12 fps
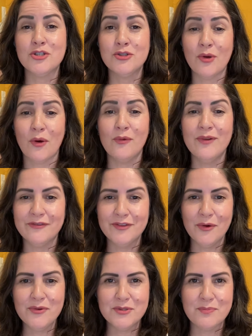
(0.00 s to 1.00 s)
to talk with
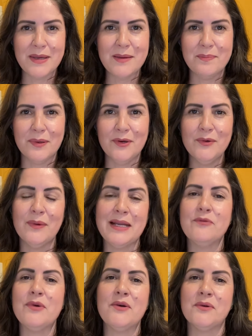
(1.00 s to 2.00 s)
those people
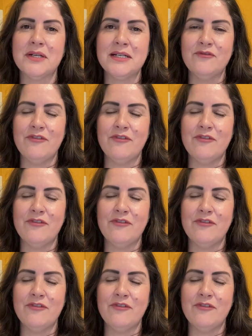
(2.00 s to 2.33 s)
when we were in